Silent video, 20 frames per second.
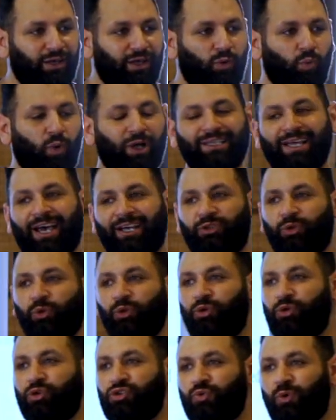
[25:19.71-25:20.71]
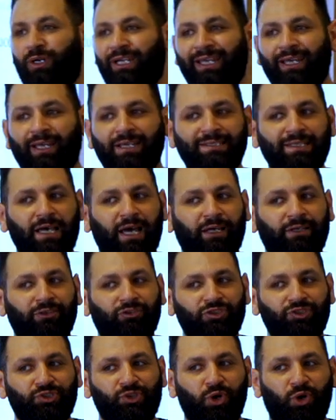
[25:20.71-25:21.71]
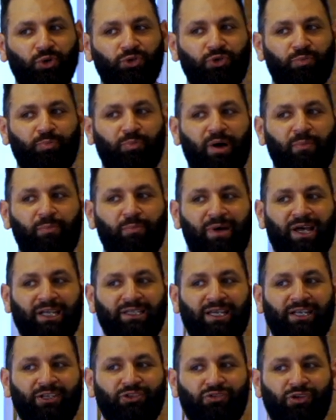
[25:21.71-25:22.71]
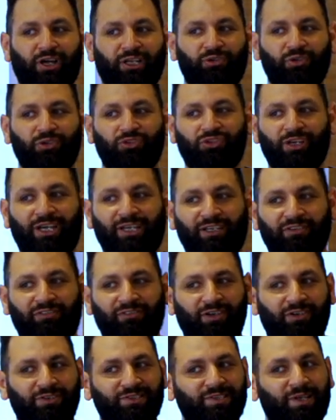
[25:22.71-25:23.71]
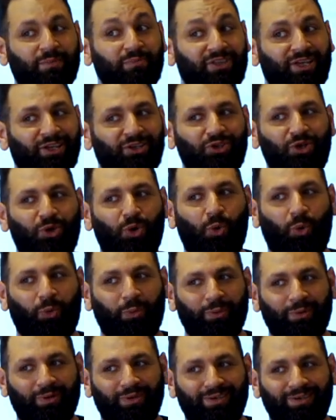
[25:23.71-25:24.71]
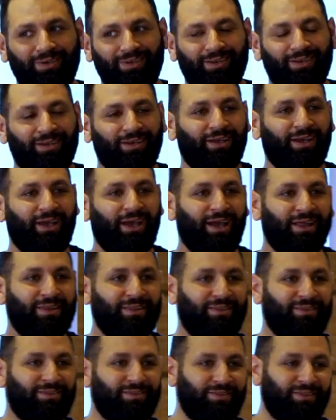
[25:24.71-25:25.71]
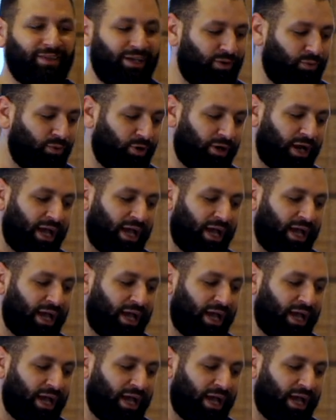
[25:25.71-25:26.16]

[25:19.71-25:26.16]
What I do usually is I just go to PubMed and try to check if there's something new. And there were